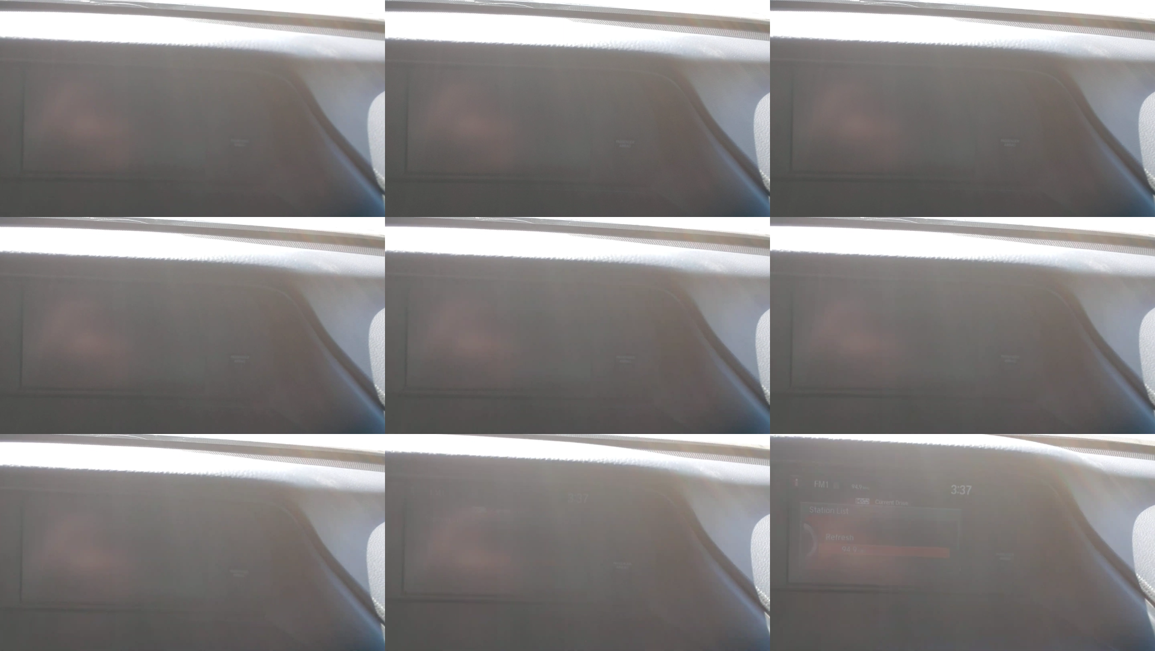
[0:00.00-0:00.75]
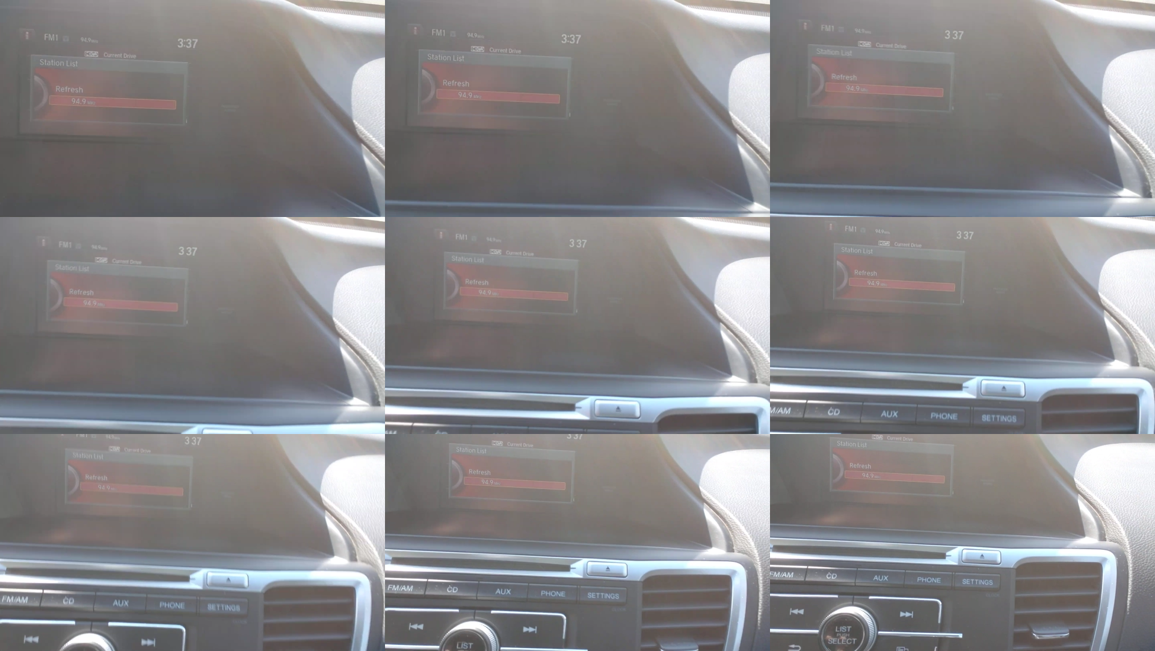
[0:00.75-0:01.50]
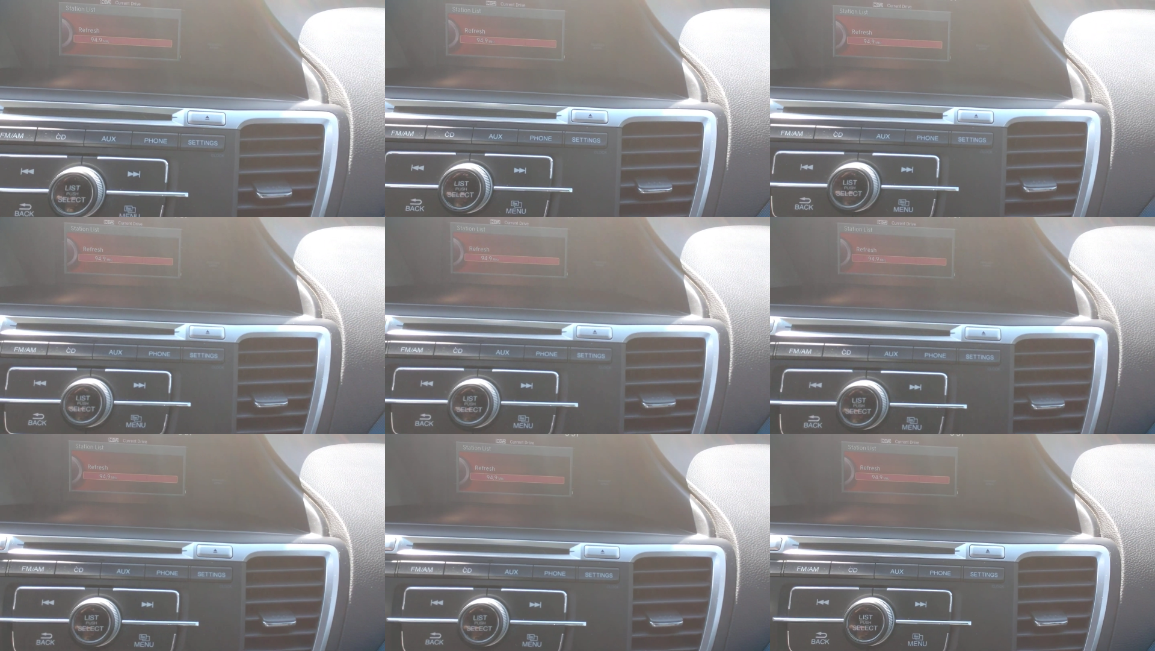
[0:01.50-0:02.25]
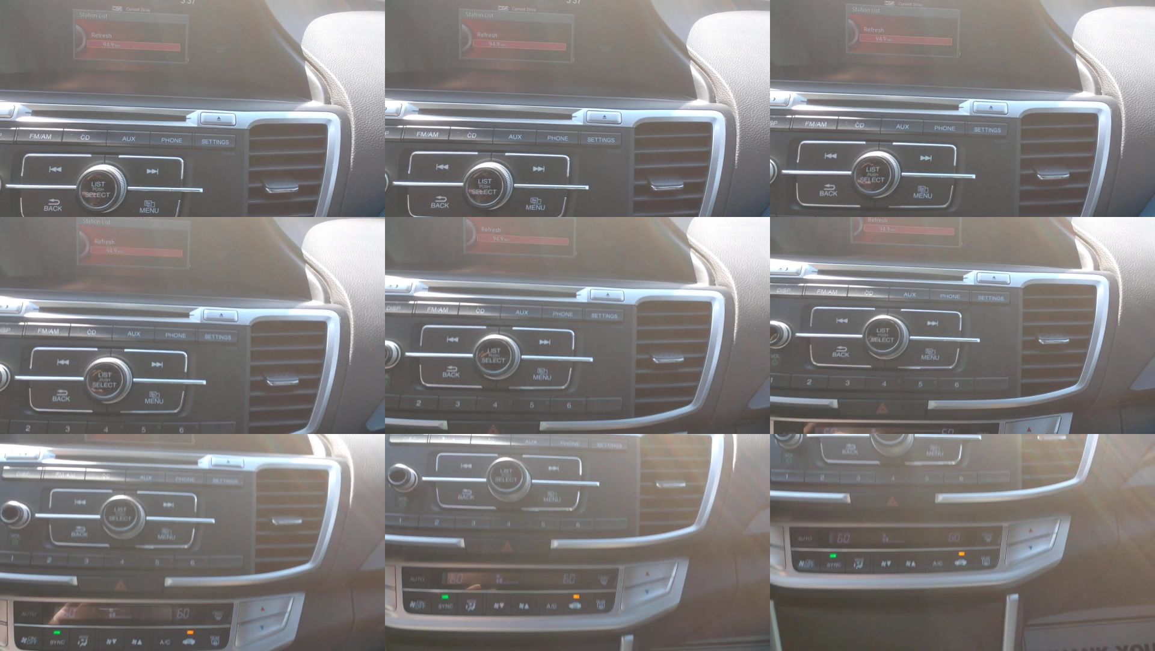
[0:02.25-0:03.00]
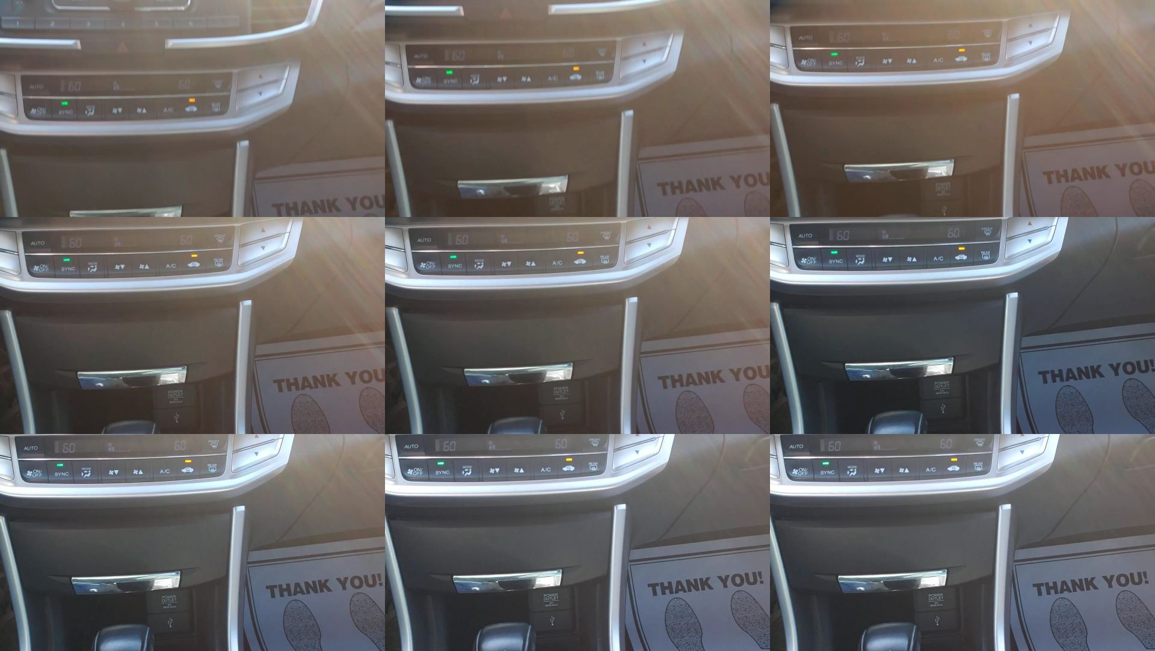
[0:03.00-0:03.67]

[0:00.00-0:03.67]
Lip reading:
No face is visible, so there are no lips to read.